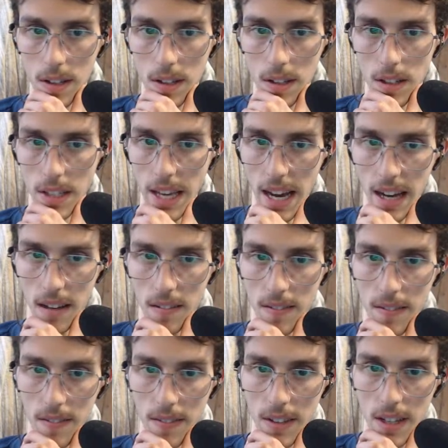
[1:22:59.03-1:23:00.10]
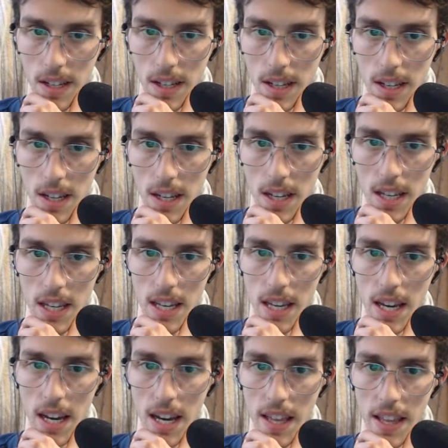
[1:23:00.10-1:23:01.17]
Yeah.
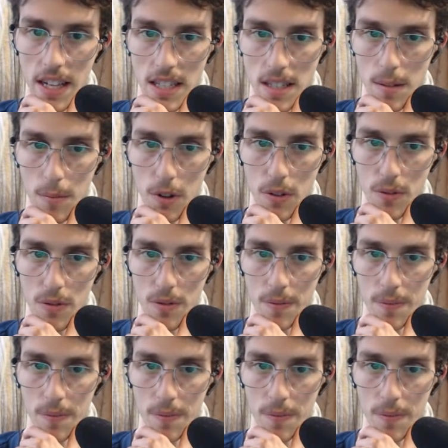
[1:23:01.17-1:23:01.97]
Yeah, that's the move.